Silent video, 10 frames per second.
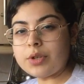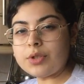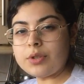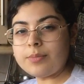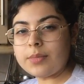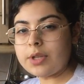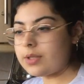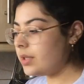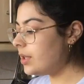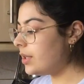crush
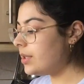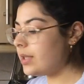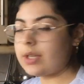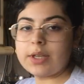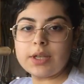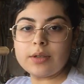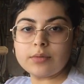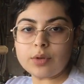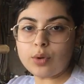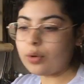them because they need to
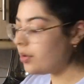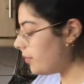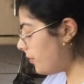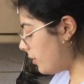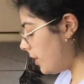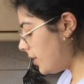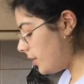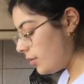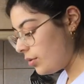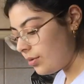stay whole
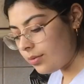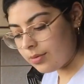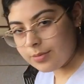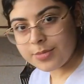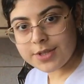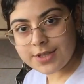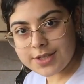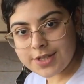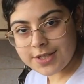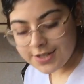for this.
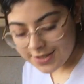Oopsie